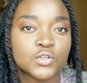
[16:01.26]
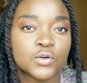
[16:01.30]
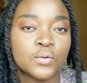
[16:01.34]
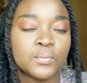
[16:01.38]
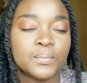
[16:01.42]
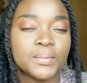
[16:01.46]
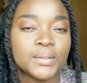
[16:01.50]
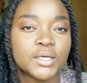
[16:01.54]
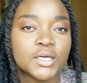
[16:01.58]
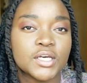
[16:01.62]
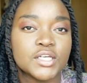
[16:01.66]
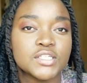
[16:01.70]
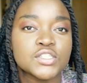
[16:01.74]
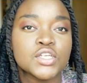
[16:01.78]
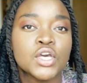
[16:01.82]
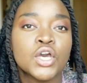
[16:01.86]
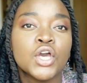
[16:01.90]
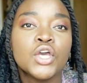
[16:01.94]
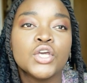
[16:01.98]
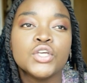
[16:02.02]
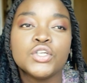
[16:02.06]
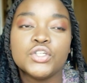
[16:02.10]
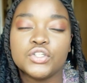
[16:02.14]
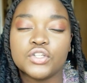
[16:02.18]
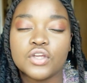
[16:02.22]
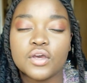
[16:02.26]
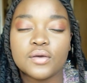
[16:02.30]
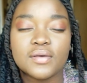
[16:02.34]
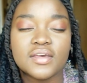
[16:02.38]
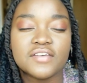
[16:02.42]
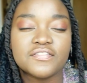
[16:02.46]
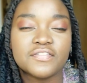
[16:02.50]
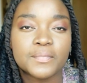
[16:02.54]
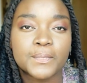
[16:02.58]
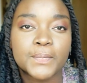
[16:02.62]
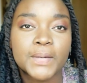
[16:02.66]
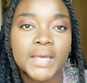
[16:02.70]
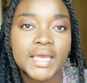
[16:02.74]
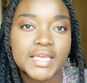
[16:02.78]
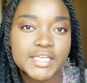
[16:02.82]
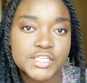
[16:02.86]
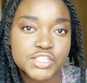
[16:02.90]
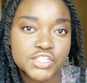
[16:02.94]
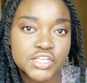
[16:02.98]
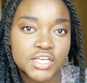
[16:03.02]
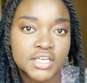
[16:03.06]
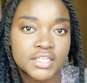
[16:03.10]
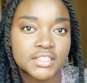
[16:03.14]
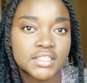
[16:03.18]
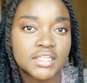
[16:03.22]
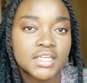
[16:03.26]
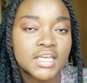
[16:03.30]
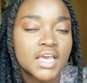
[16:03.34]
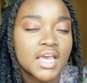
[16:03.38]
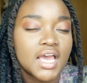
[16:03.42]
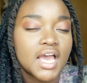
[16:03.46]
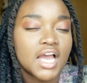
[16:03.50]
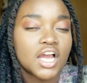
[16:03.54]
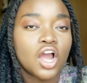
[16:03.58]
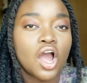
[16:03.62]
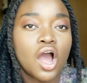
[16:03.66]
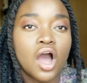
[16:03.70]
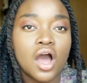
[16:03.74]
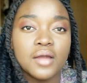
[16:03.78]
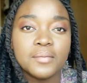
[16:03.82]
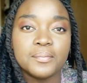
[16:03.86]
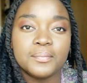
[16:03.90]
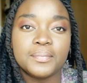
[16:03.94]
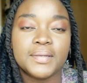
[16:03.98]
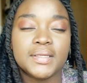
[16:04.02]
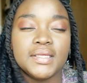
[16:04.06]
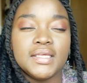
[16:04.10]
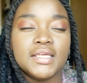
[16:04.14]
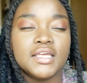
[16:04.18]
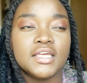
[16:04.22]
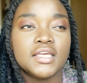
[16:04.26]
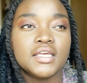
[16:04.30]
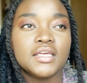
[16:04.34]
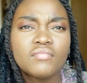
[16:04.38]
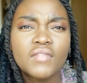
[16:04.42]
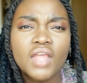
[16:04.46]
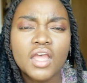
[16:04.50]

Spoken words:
because if a patient can't be